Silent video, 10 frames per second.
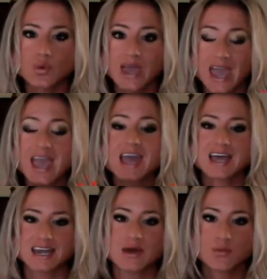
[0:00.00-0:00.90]

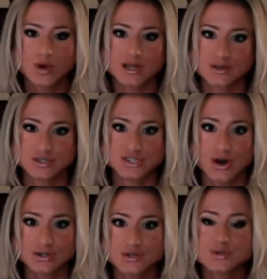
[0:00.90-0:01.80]
can and will
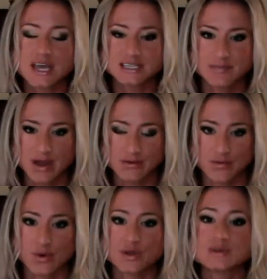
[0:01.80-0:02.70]
start to taste better
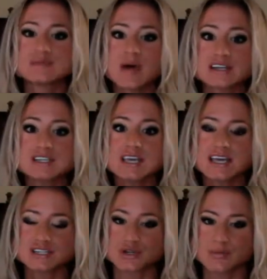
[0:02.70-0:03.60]
for you, especially
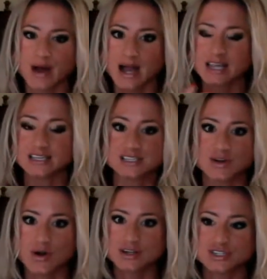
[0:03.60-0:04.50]
as your body
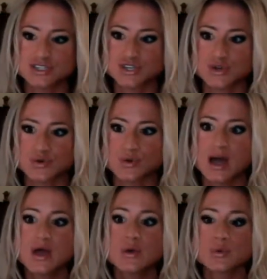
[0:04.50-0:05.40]
starts to
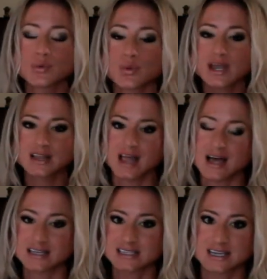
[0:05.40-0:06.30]

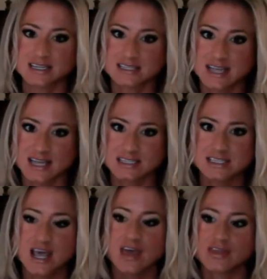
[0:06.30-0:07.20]
realize, in a
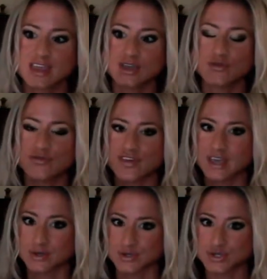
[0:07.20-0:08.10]
sense, that you
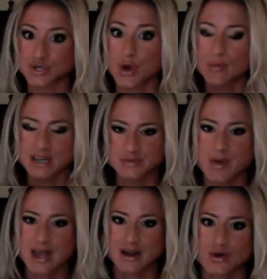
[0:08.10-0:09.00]
feel so much
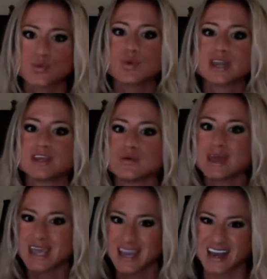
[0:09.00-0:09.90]
better when you
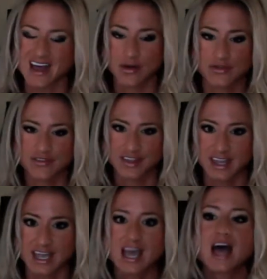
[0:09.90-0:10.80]
eat
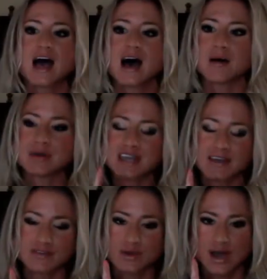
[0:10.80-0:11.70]
healthfully. I'm going to
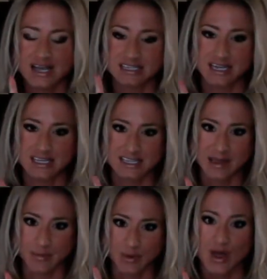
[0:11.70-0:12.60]
give you guys an
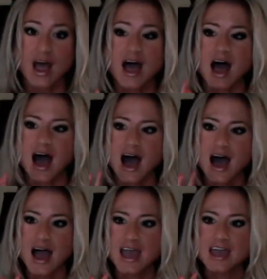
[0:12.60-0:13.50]
example.
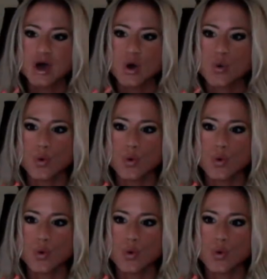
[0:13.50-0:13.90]
I